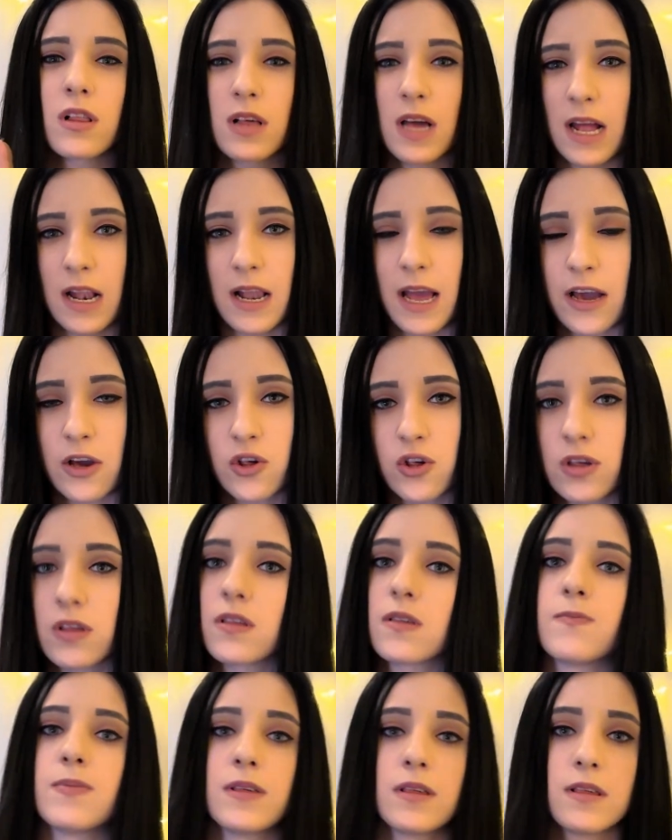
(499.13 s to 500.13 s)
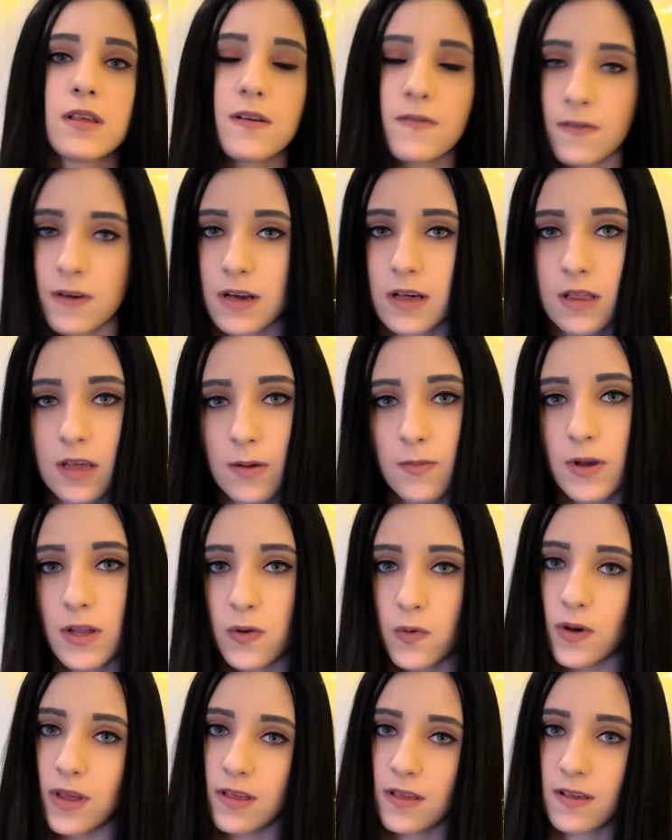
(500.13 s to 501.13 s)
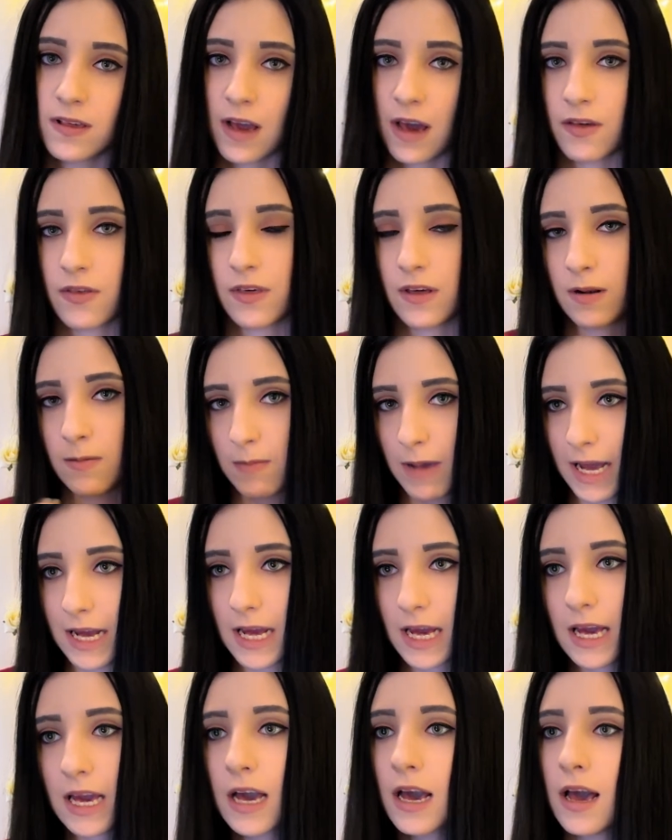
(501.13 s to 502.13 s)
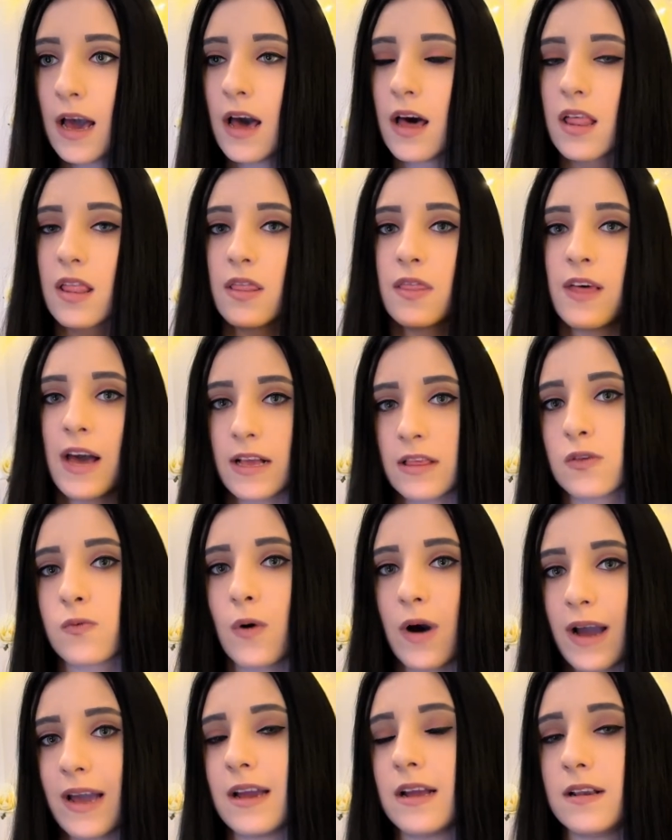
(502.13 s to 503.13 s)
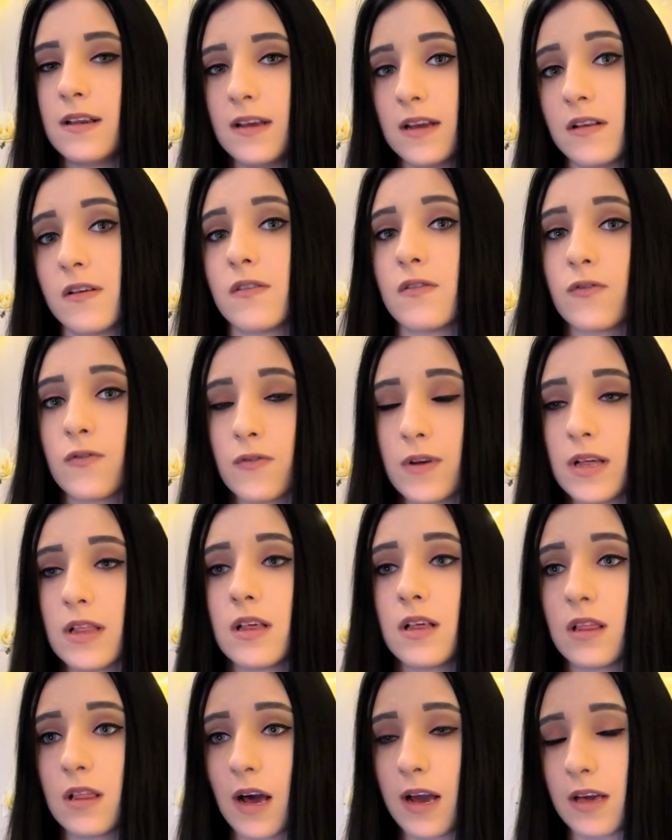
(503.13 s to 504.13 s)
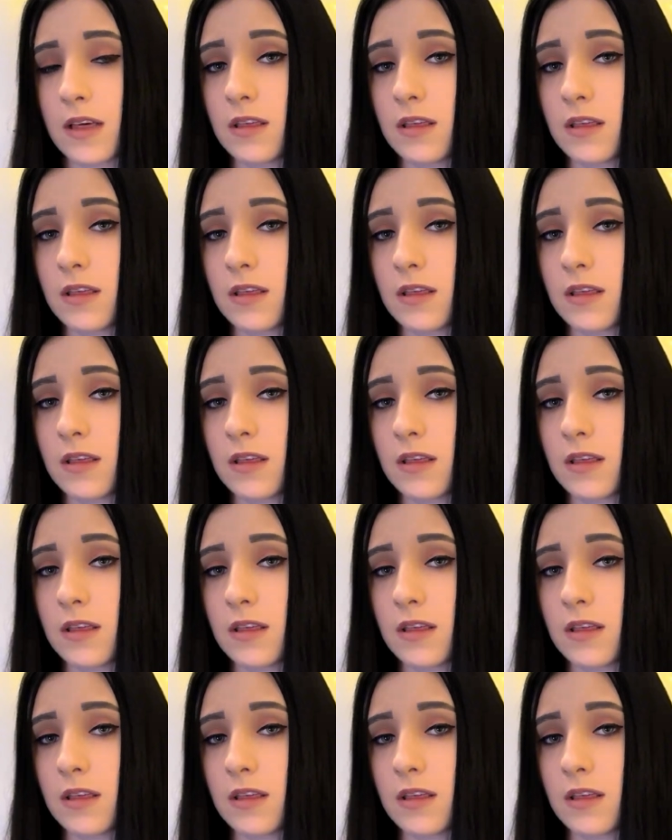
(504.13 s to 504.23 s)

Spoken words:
connection, specifically between Seth and Maggie. That's why I didn't really like